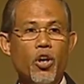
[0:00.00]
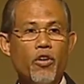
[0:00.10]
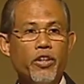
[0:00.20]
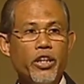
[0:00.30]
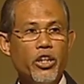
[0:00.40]

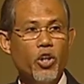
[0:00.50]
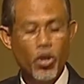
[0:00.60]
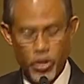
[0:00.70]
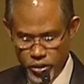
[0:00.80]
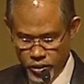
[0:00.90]
of the
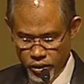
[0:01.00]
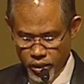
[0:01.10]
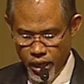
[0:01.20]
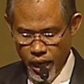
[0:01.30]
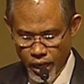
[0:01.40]

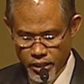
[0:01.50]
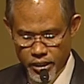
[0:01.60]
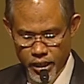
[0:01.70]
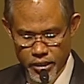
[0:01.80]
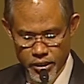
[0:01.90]
inaugural
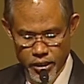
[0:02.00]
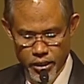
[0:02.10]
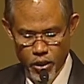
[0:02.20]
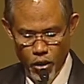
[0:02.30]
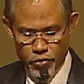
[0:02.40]
ASEAN
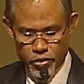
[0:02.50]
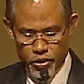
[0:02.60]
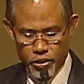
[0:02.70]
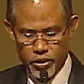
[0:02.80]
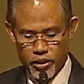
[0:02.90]
Senior Officials